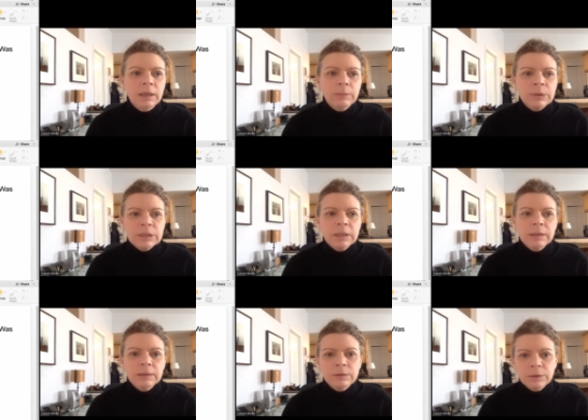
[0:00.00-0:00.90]

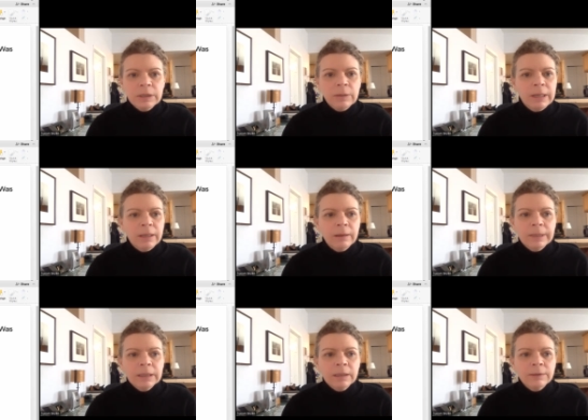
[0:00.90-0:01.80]
particularly during the
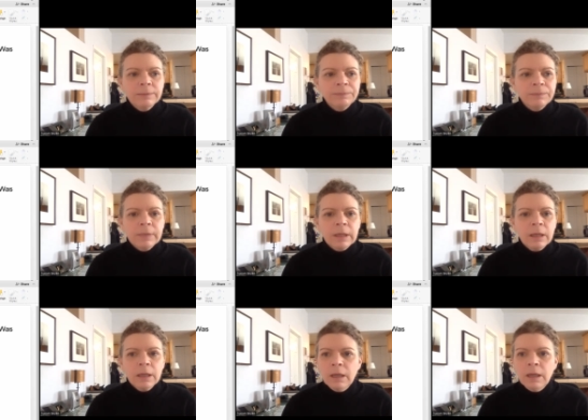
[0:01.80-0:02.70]
pandemic.
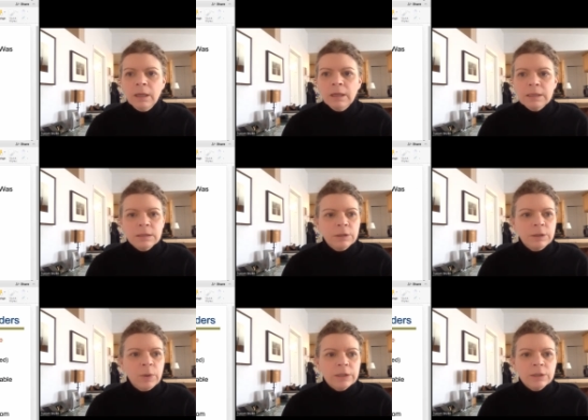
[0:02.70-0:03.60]
That's a good
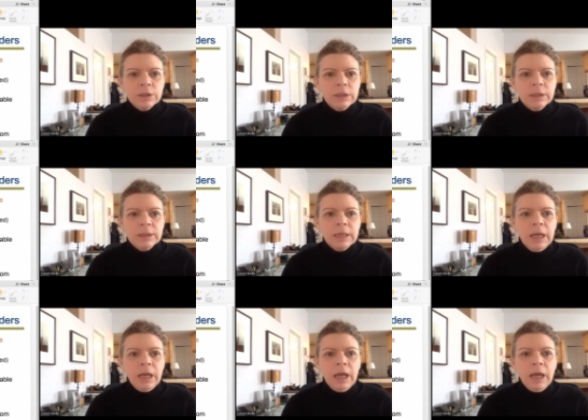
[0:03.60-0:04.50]
question.
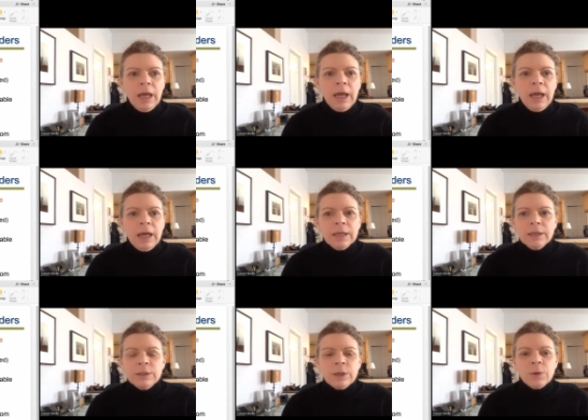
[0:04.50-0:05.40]

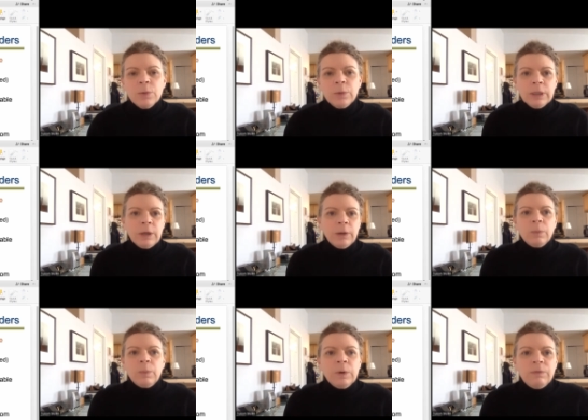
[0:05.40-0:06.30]
So,
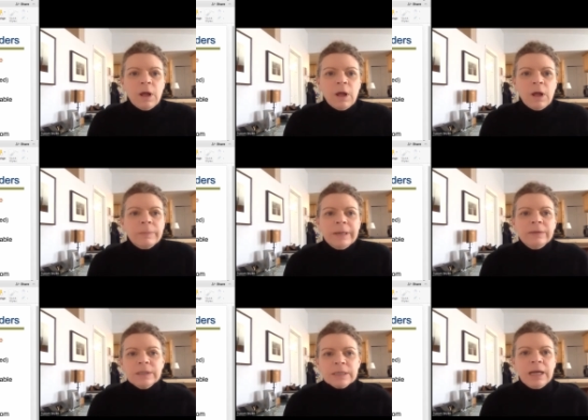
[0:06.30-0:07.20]
we've all heard about
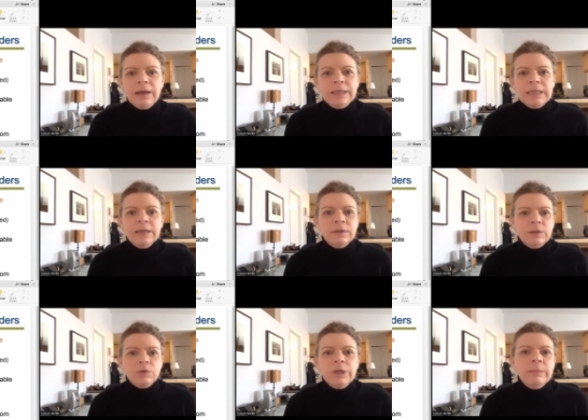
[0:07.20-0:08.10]
this kind of idea of the
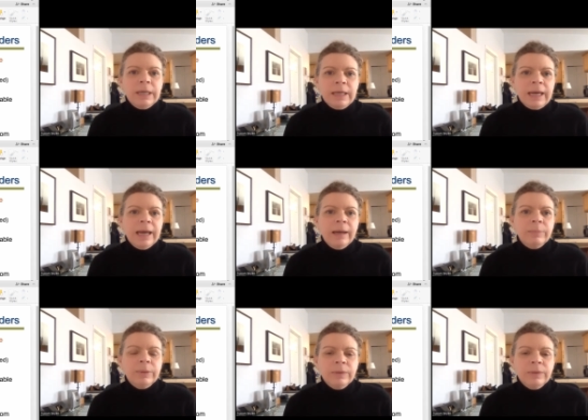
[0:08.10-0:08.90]
treatment gap,